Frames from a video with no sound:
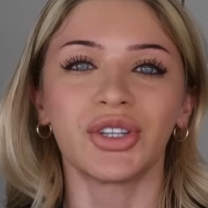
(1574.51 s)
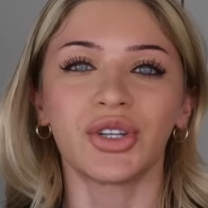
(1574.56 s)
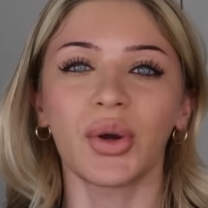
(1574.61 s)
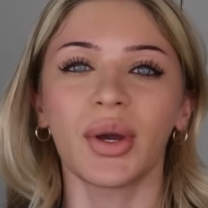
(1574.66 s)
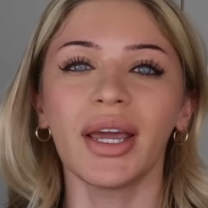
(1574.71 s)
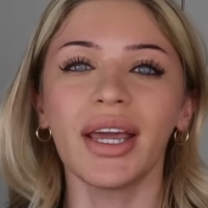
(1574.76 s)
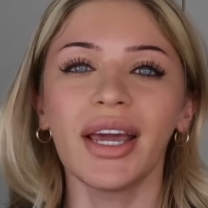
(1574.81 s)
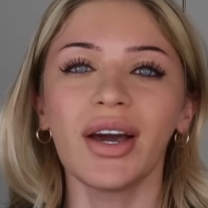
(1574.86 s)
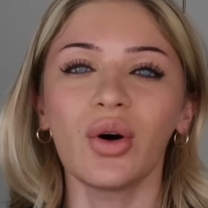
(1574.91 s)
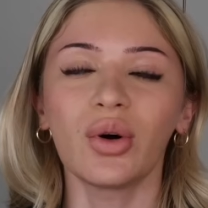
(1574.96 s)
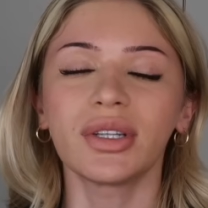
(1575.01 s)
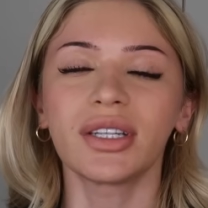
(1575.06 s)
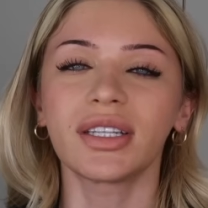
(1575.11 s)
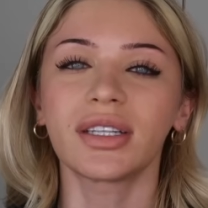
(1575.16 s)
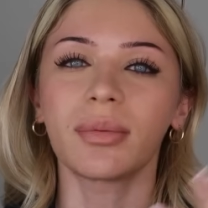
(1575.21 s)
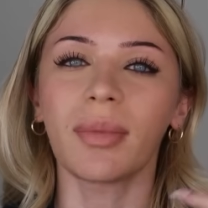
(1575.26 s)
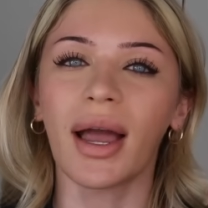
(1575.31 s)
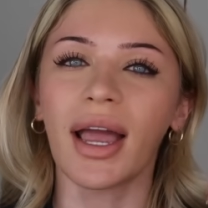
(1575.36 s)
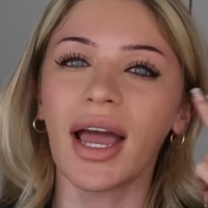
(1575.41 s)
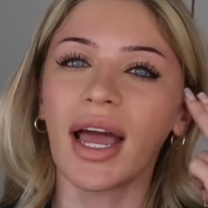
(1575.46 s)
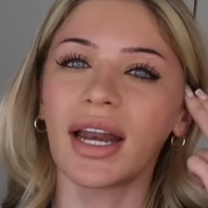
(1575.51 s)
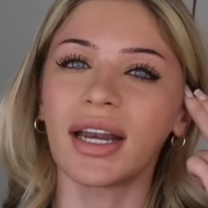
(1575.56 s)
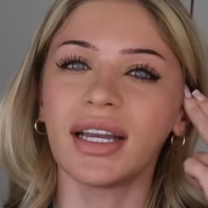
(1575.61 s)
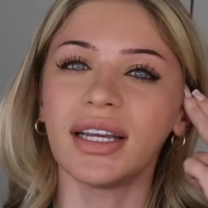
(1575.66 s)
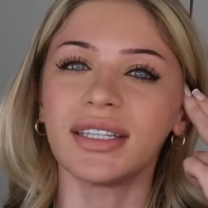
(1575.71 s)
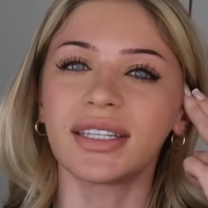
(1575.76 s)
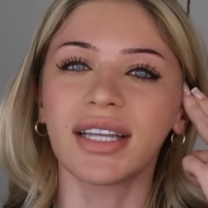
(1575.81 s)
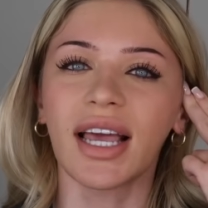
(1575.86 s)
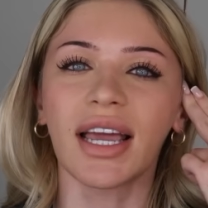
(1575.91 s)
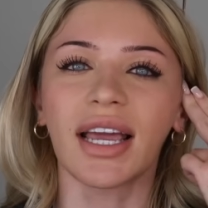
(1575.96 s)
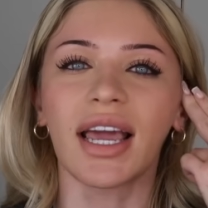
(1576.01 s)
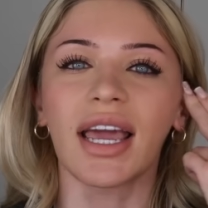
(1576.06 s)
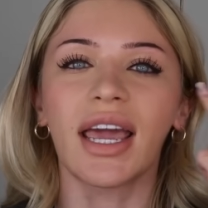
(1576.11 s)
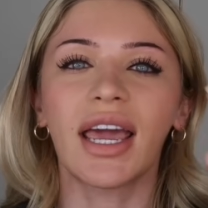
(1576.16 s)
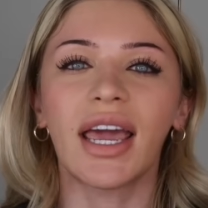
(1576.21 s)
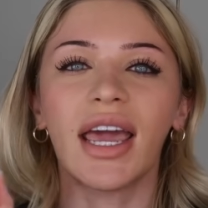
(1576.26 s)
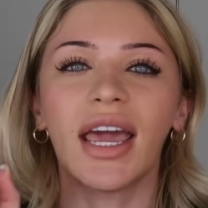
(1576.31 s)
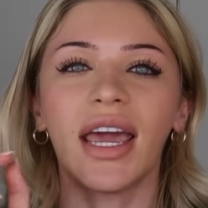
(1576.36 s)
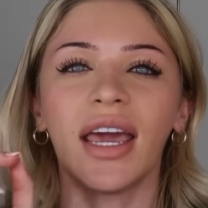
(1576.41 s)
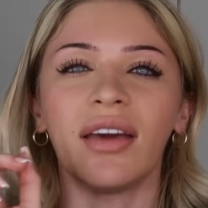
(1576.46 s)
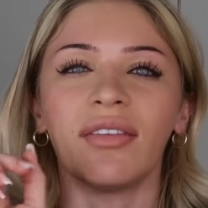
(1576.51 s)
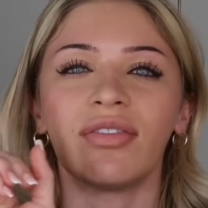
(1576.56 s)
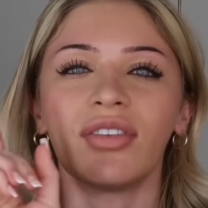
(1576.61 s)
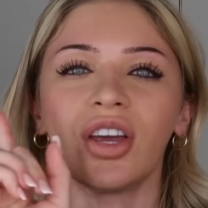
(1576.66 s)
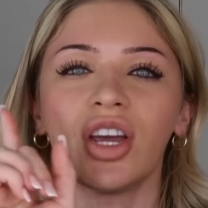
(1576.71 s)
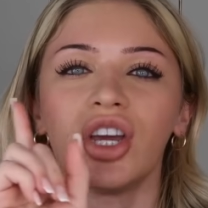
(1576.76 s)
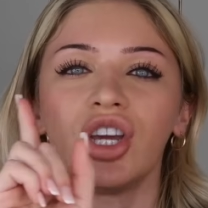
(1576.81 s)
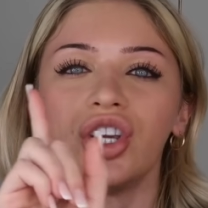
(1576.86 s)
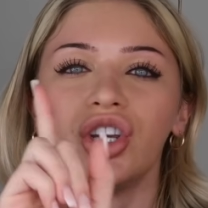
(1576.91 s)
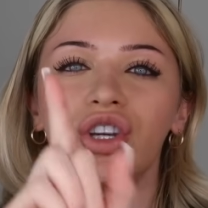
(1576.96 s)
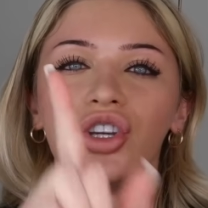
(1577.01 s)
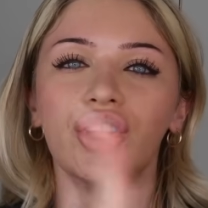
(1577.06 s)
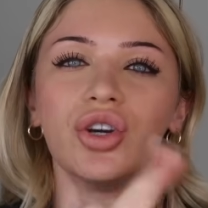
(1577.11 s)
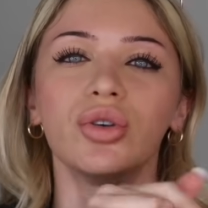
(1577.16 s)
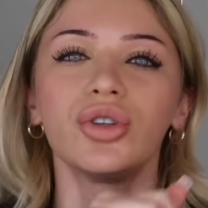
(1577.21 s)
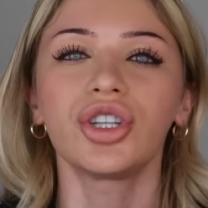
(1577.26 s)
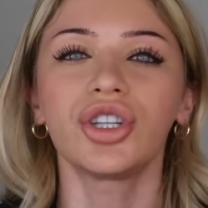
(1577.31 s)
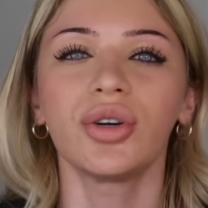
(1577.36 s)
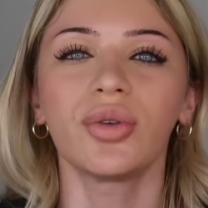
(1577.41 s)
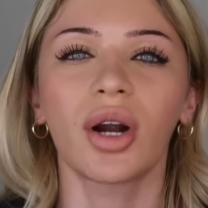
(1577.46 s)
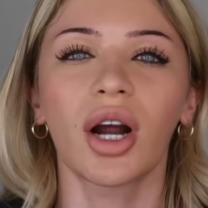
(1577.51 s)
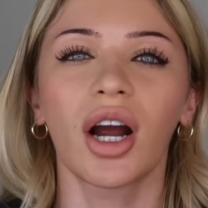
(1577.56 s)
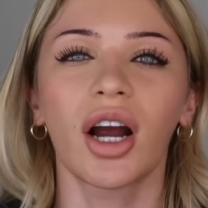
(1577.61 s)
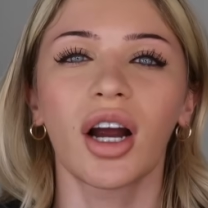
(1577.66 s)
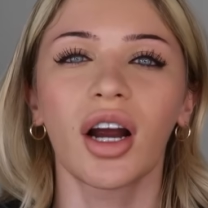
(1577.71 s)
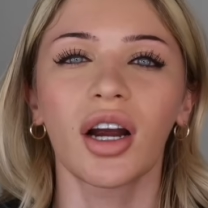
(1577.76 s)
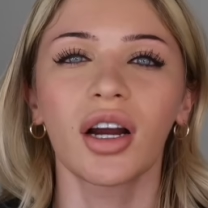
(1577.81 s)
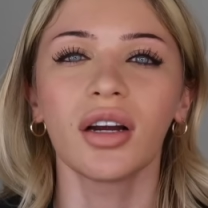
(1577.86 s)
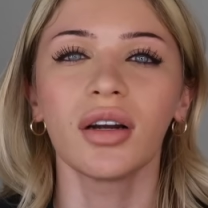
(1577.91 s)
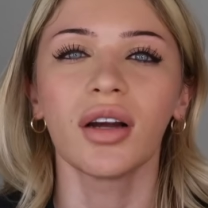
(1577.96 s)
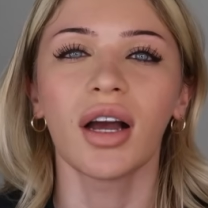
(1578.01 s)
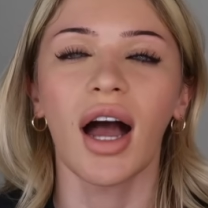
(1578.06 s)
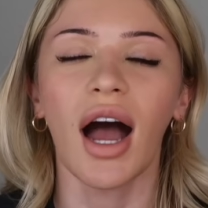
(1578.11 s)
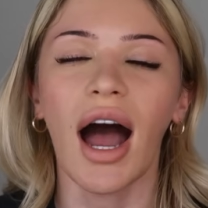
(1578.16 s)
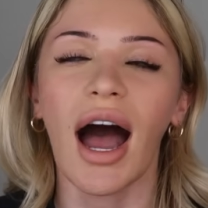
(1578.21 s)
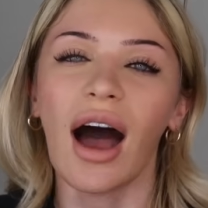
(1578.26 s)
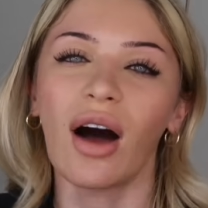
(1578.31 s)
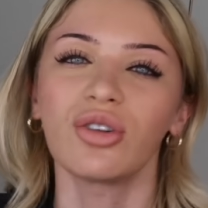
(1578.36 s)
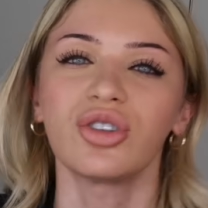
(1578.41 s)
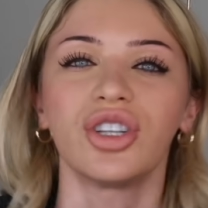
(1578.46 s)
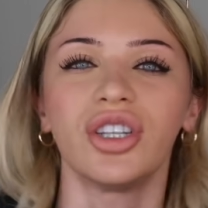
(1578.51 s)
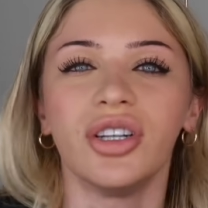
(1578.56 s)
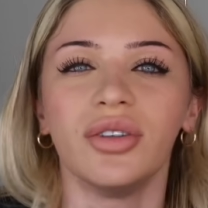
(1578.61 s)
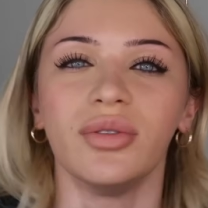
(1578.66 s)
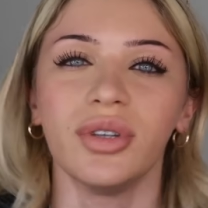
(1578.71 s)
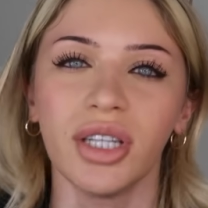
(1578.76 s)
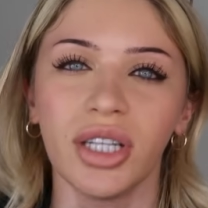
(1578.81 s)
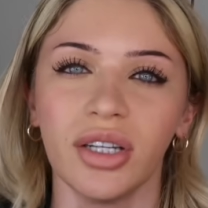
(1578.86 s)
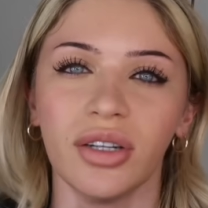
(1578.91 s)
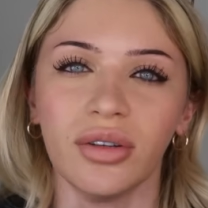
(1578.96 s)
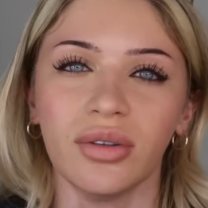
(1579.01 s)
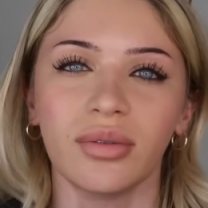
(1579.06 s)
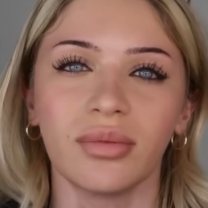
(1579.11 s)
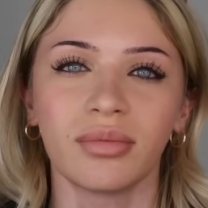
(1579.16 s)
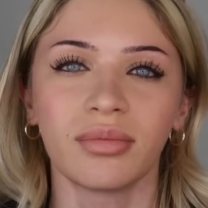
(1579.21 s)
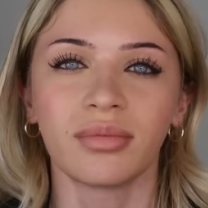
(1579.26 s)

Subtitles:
So he holds it to my head and he's like, if you shoot her, I'll shoot you.